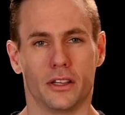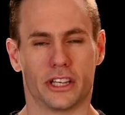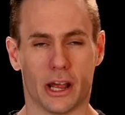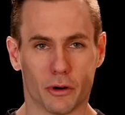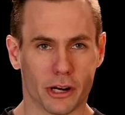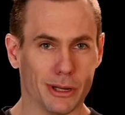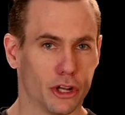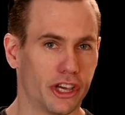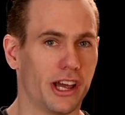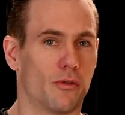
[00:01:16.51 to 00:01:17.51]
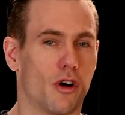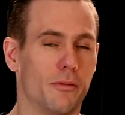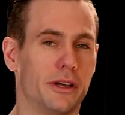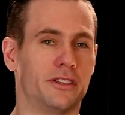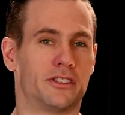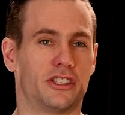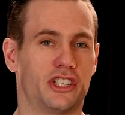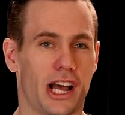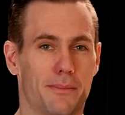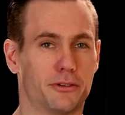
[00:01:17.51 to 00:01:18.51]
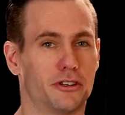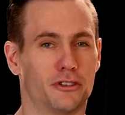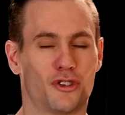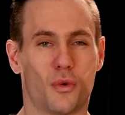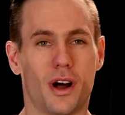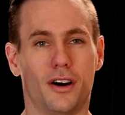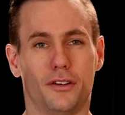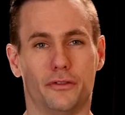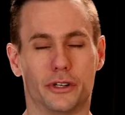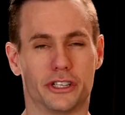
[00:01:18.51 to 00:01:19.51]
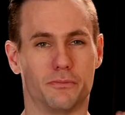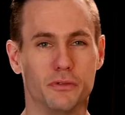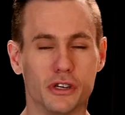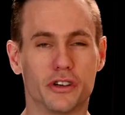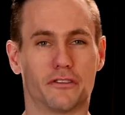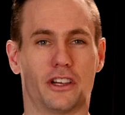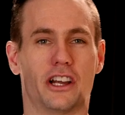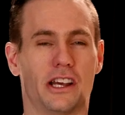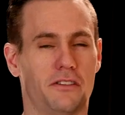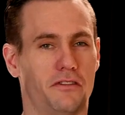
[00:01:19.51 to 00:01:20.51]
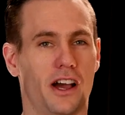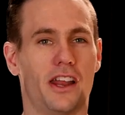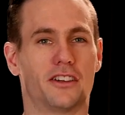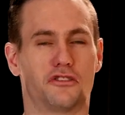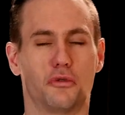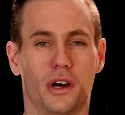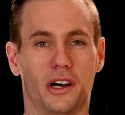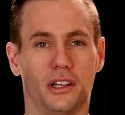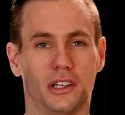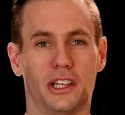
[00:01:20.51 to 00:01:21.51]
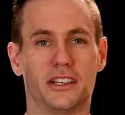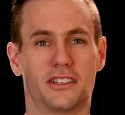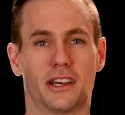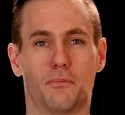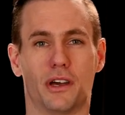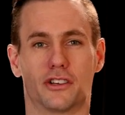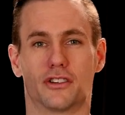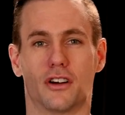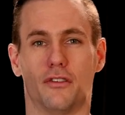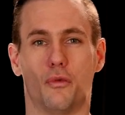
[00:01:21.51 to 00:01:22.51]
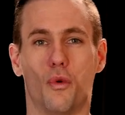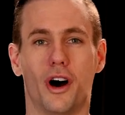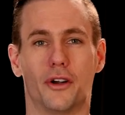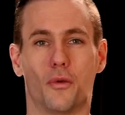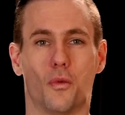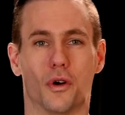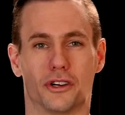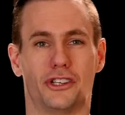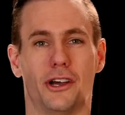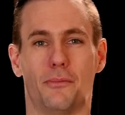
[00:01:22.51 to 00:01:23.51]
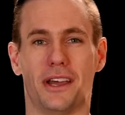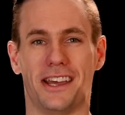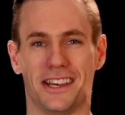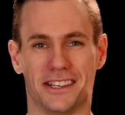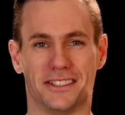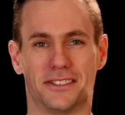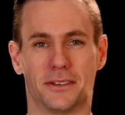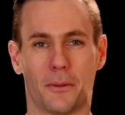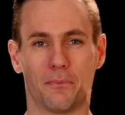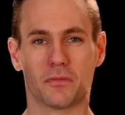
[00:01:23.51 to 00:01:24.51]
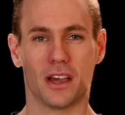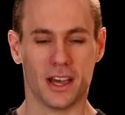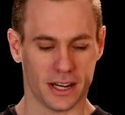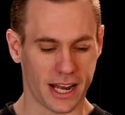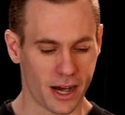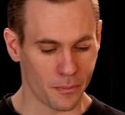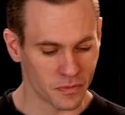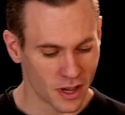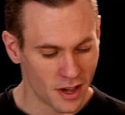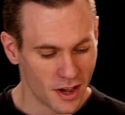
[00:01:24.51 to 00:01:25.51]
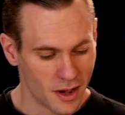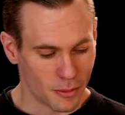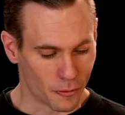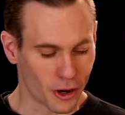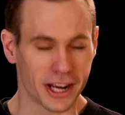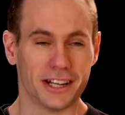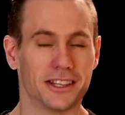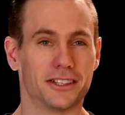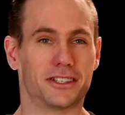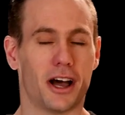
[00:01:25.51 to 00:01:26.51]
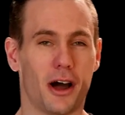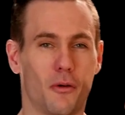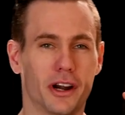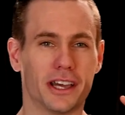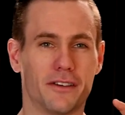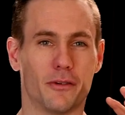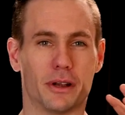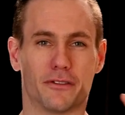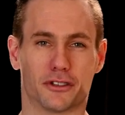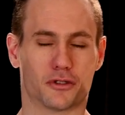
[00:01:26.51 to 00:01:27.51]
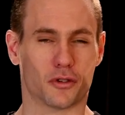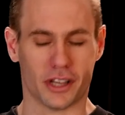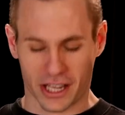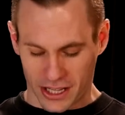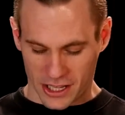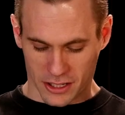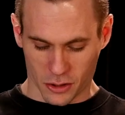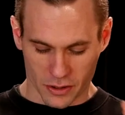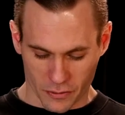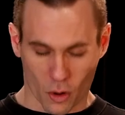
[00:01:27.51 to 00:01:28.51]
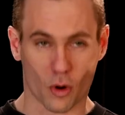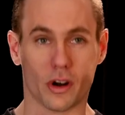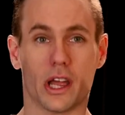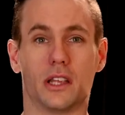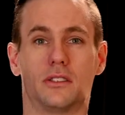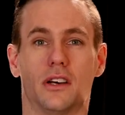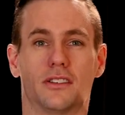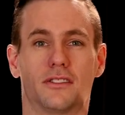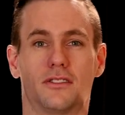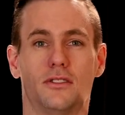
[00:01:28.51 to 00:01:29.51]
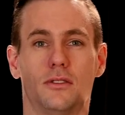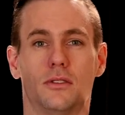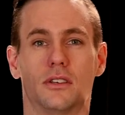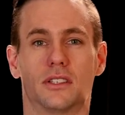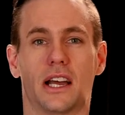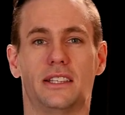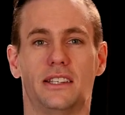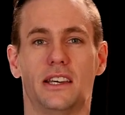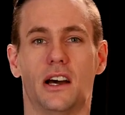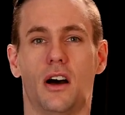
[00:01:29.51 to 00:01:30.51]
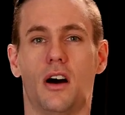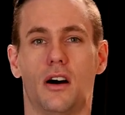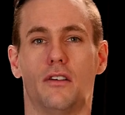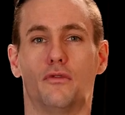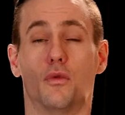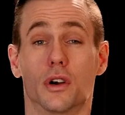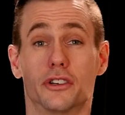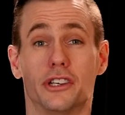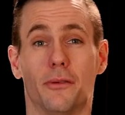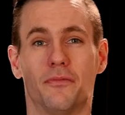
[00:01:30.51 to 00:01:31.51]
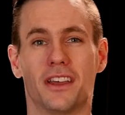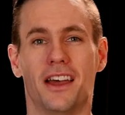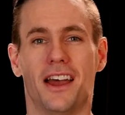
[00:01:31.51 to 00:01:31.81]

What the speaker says: Today, we're going to be looking at Romans chapter 12, which is beautifully going to invite us to a holistic picture of what worship is. Now, before I get into this, I want to give a bit of a story that sort of orients us to this idea of worship.